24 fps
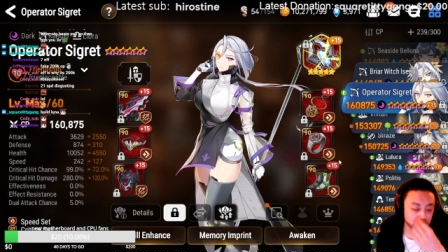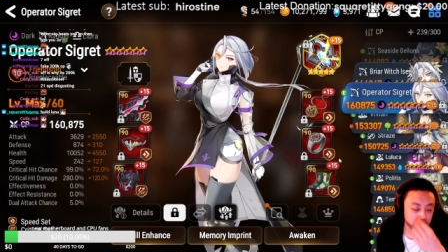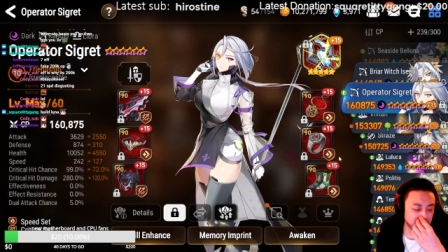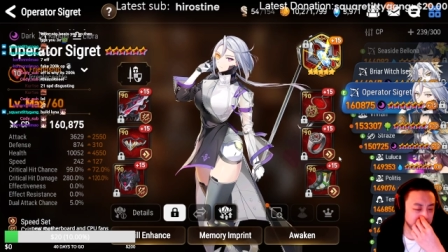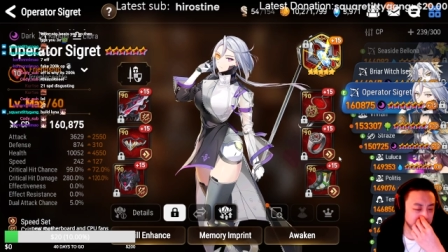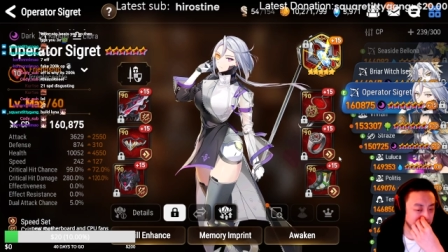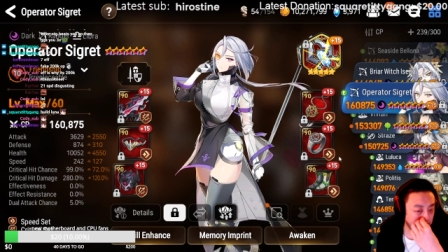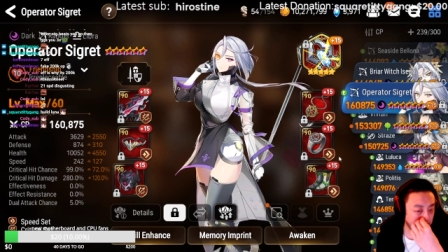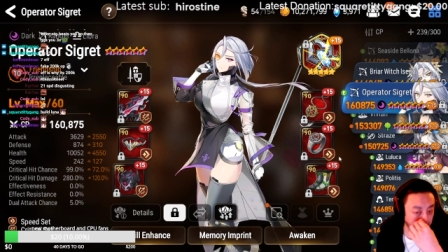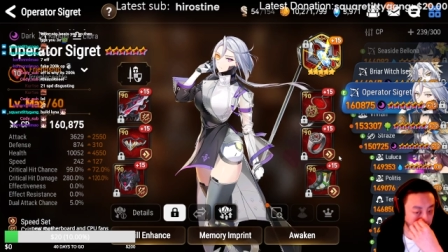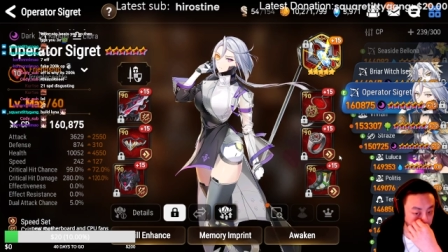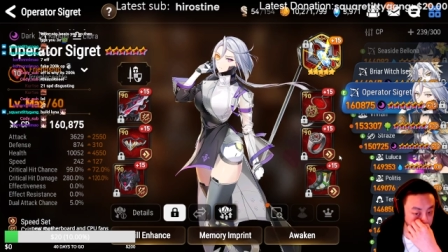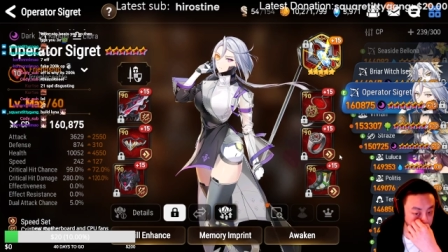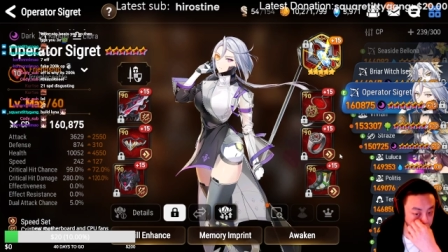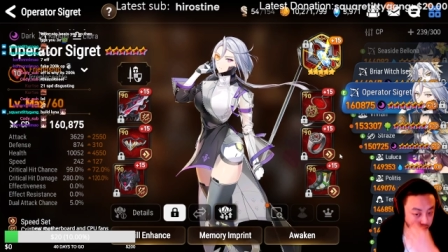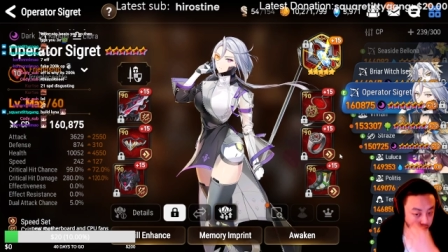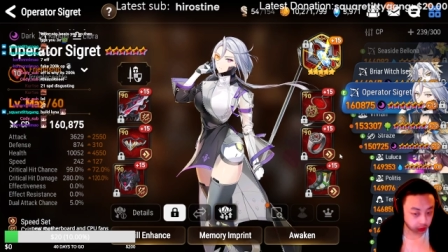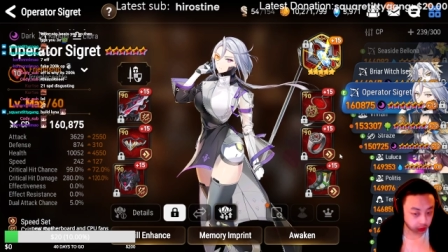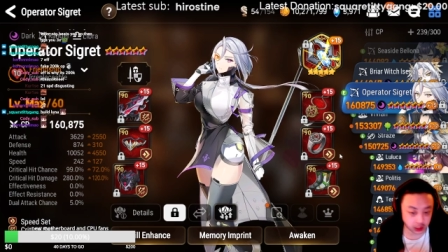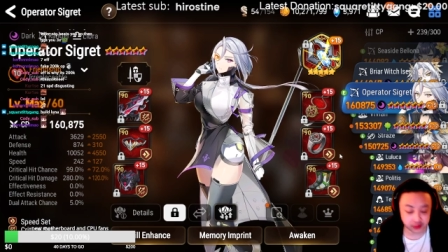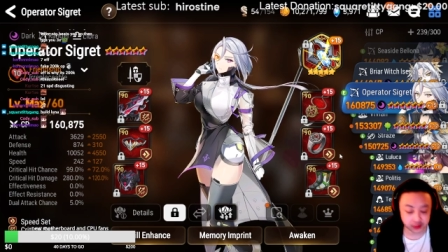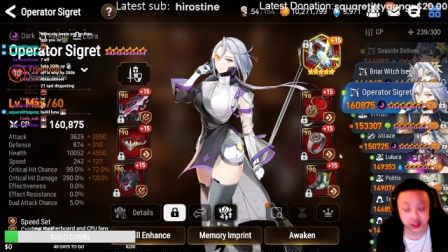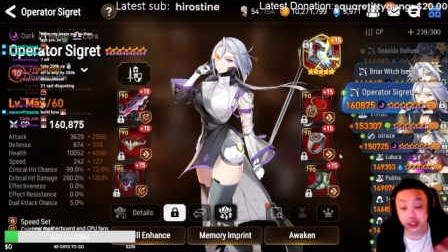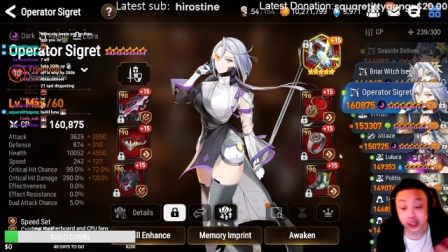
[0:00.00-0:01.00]
right now, I just
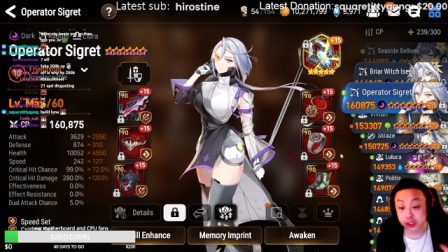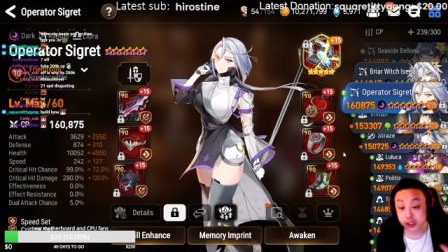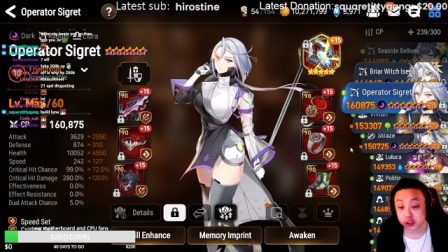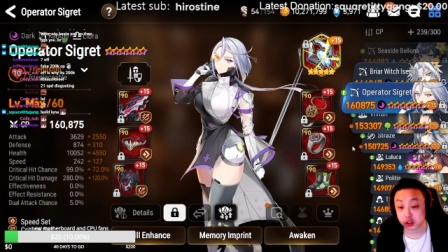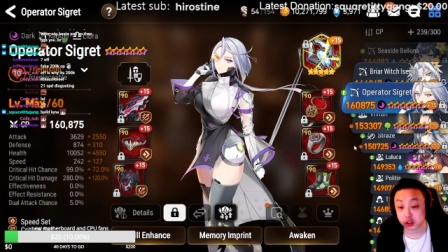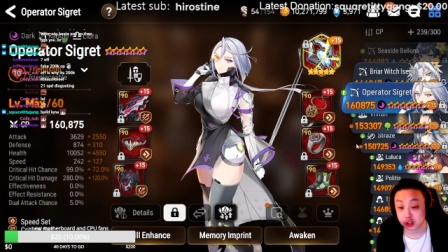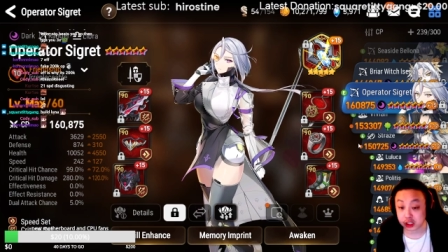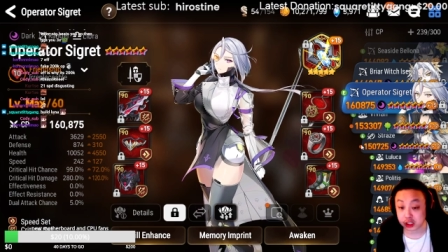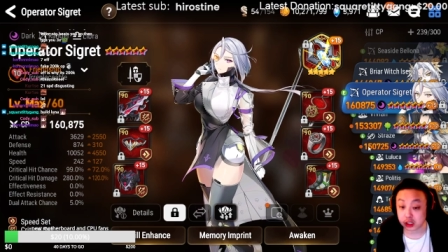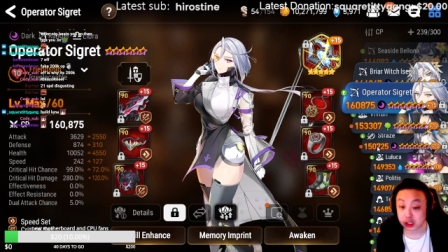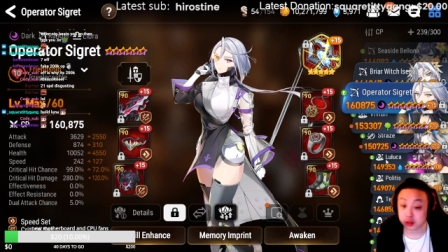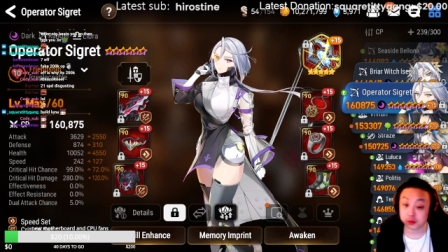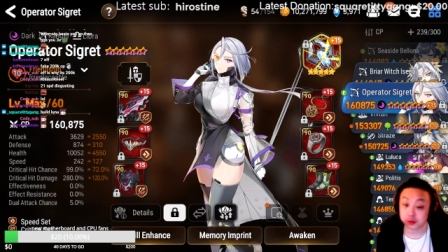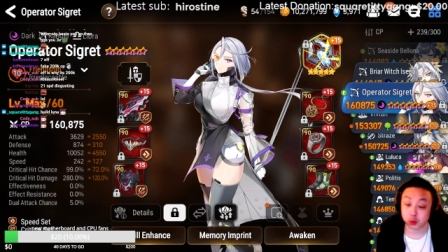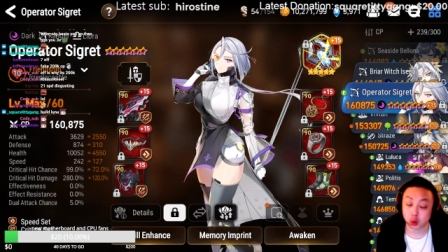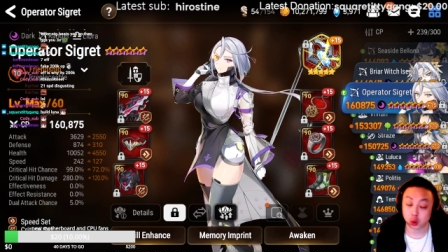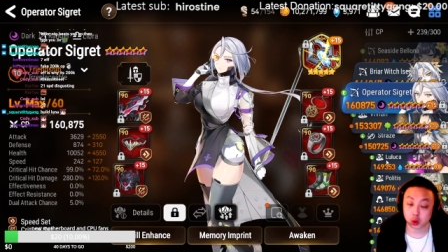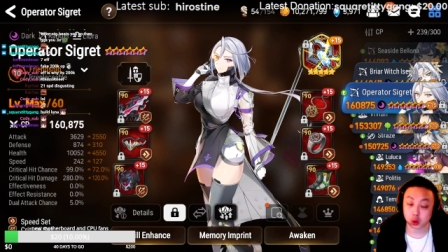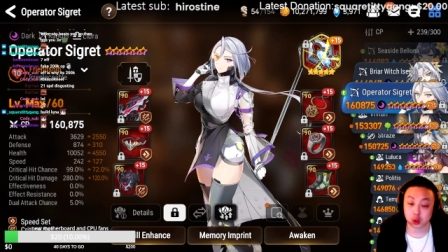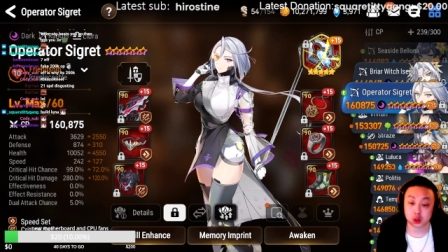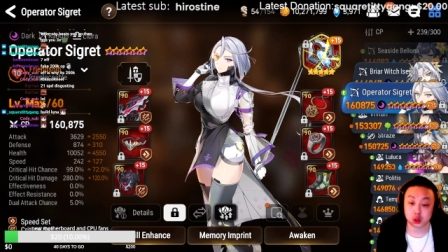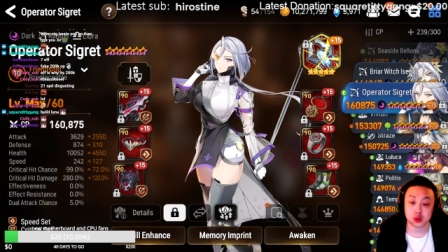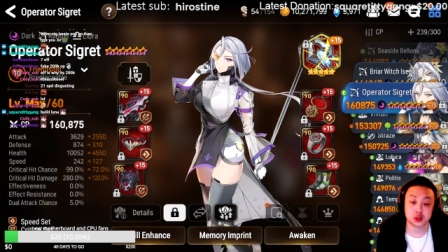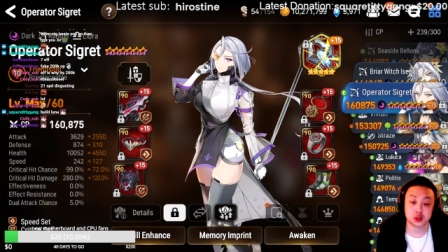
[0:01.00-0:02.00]
don't have the extra gear for
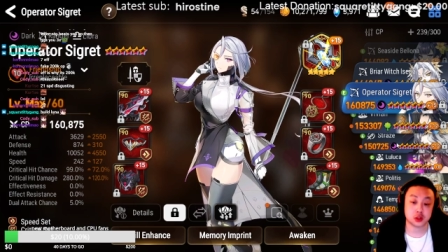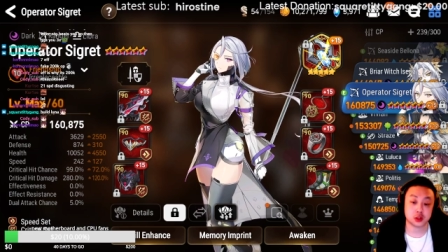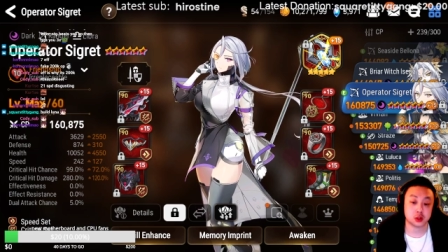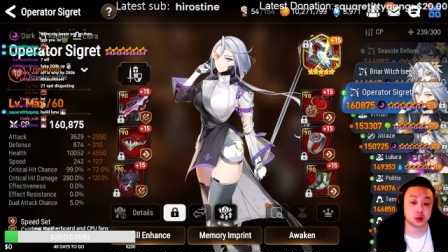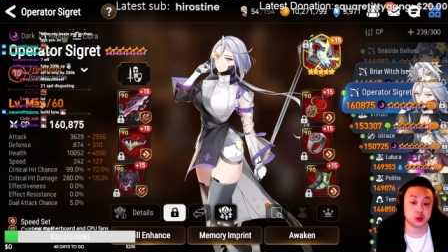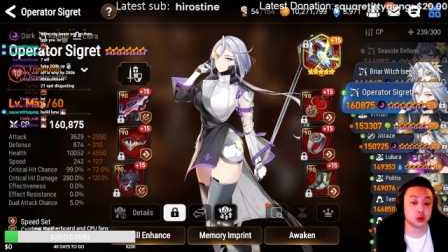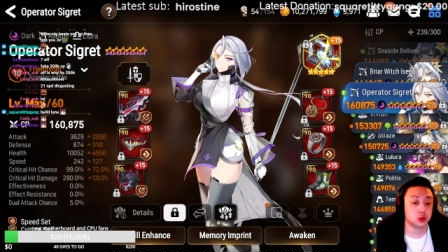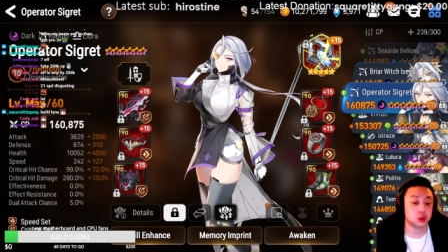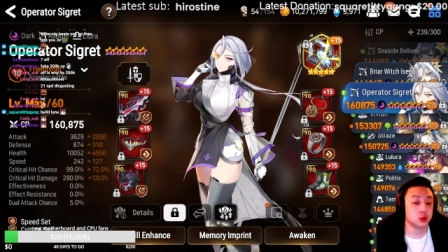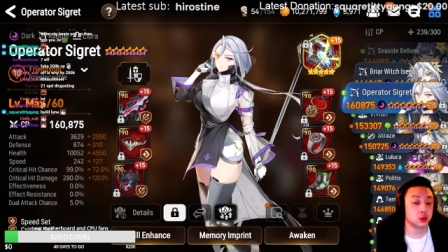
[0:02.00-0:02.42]
her, so.